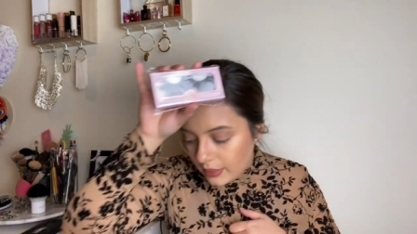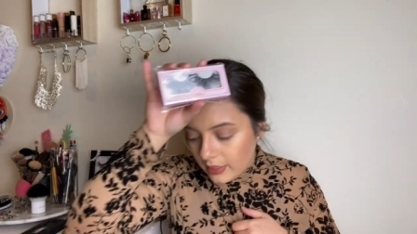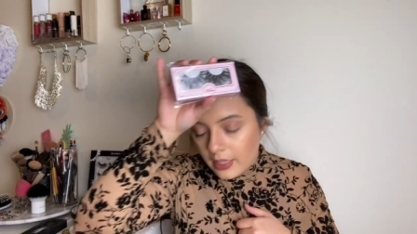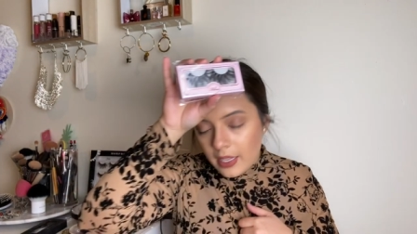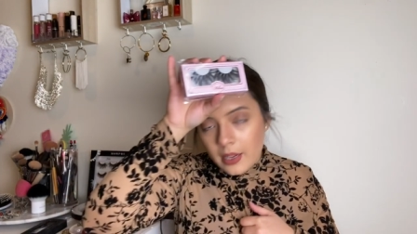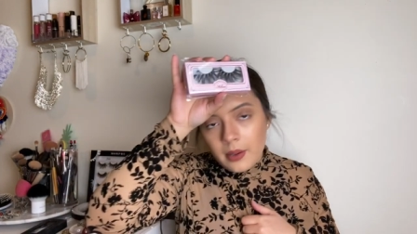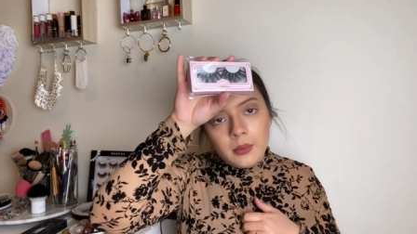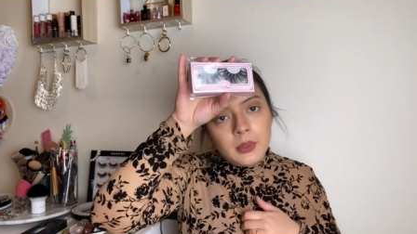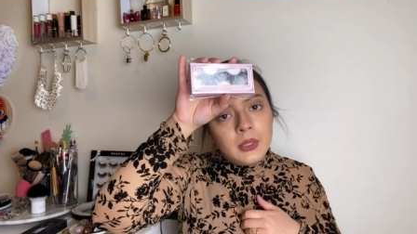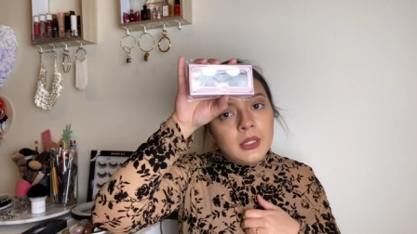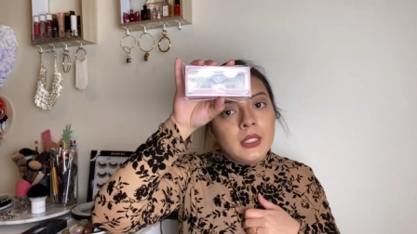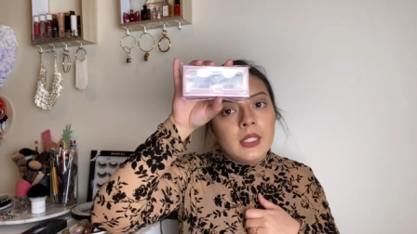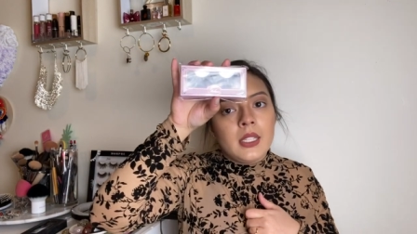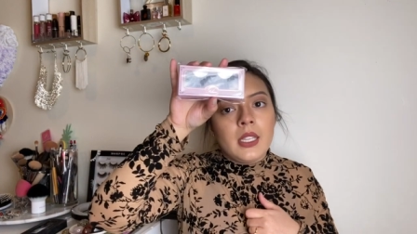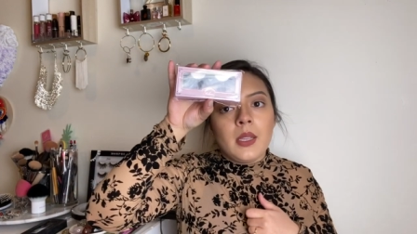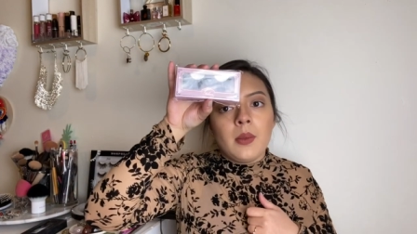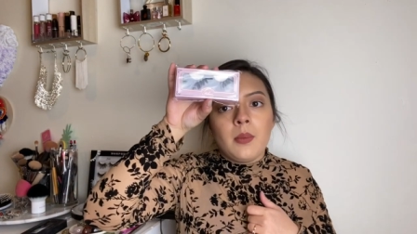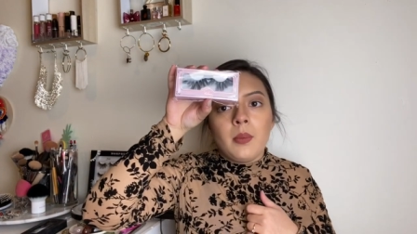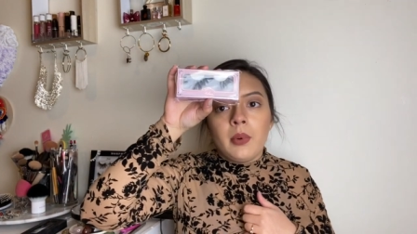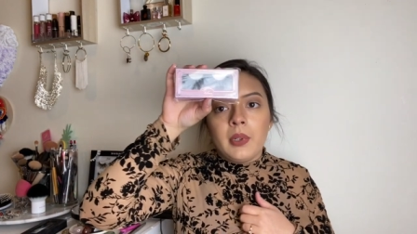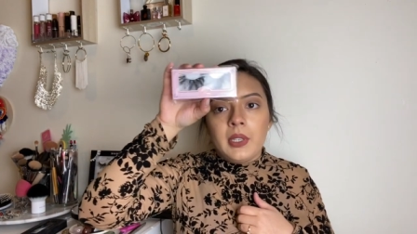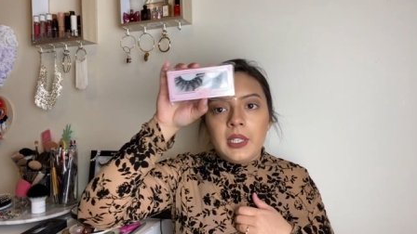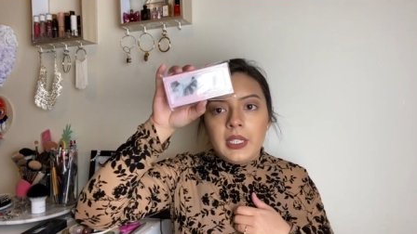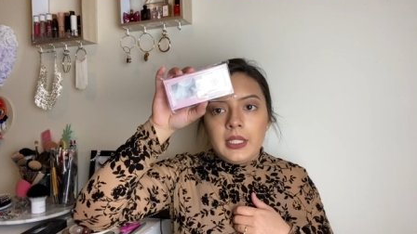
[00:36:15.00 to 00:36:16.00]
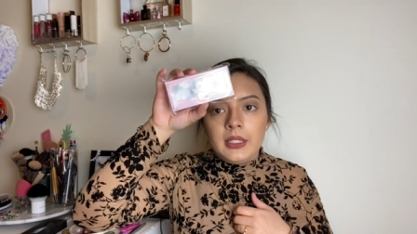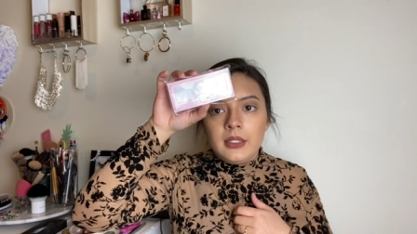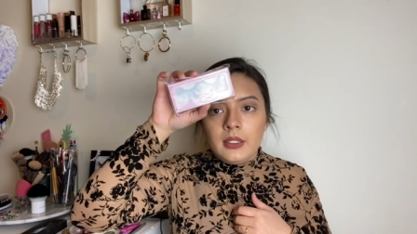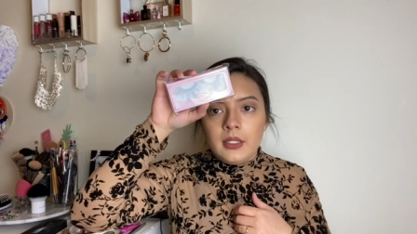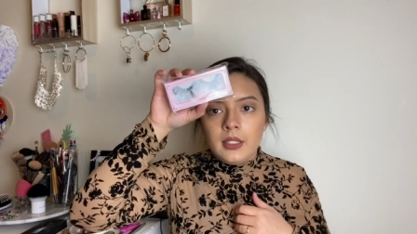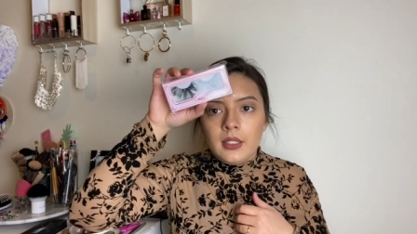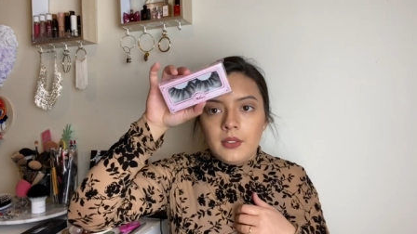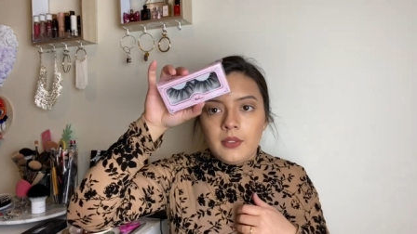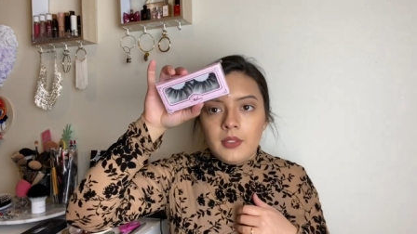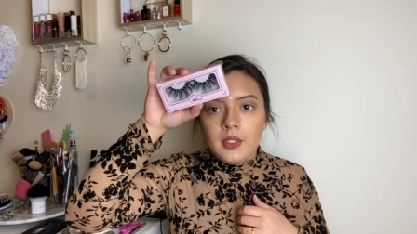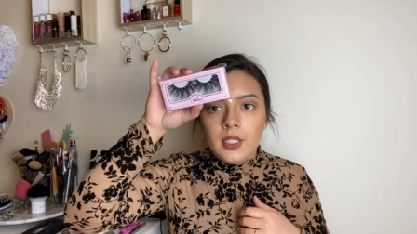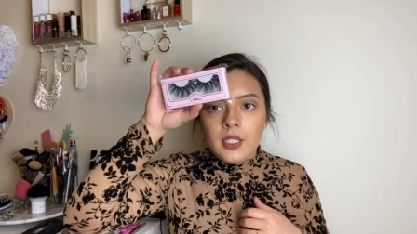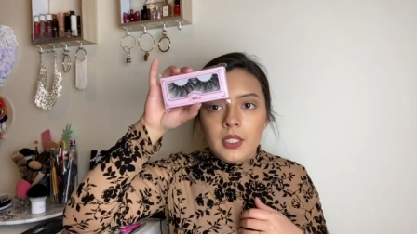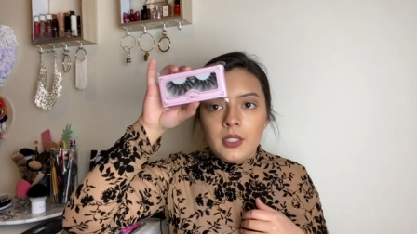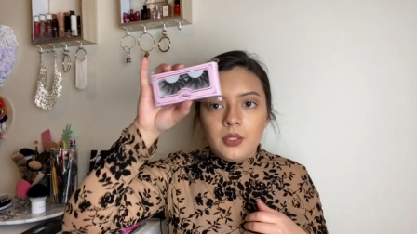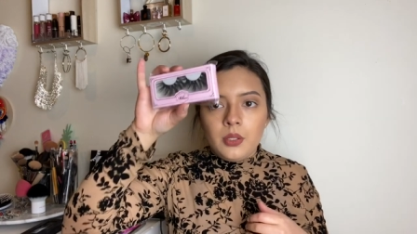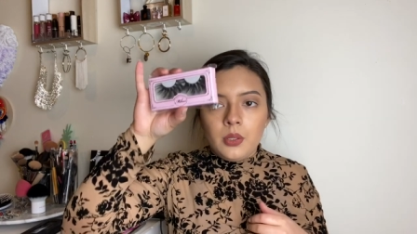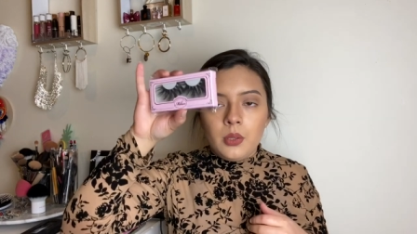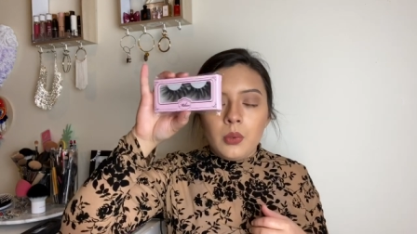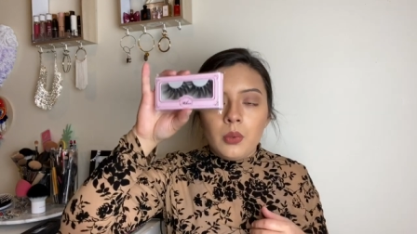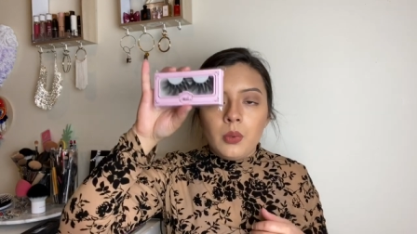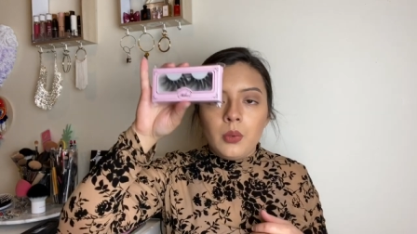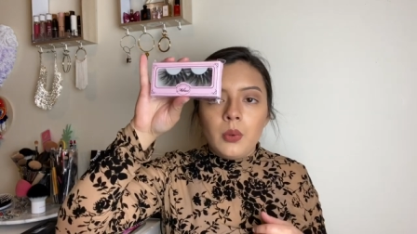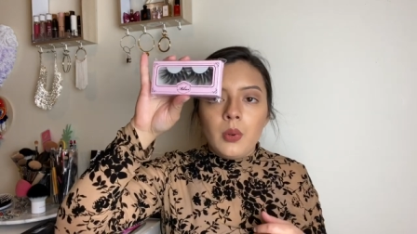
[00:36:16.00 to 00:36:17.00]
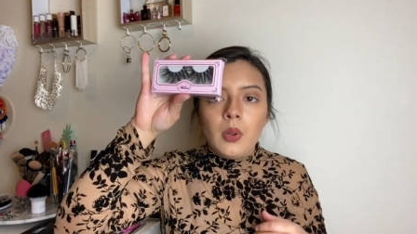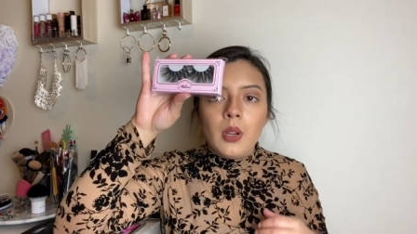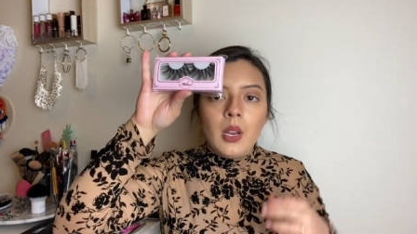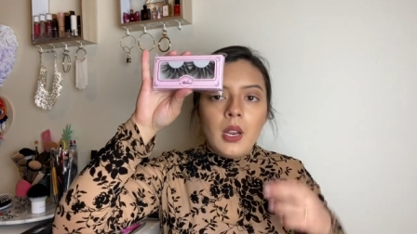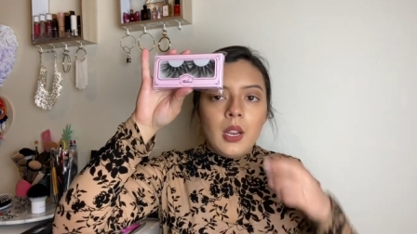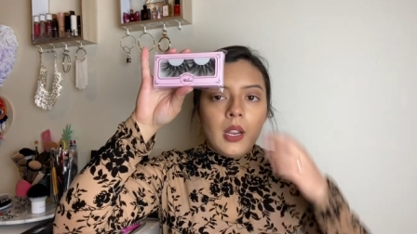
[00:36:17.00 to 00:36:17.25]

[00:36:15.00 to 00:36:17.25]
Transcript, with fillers: that was the brand of the two,